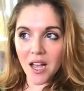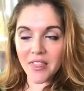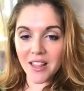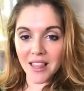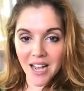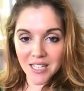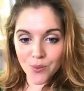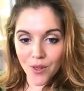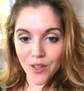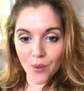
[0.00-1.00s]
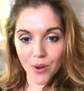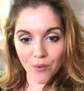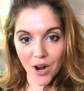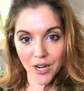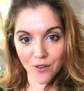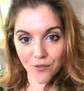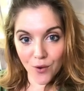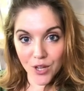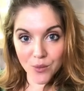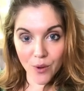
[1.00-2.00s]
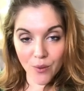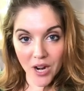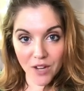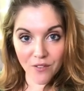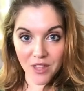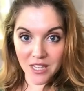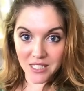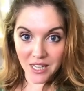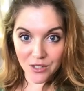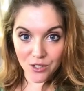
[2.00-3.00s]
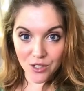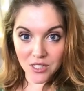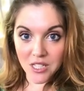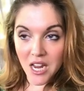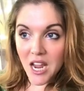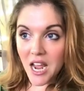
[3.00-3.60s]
The last one that we're writing for is we're writing for the assessors.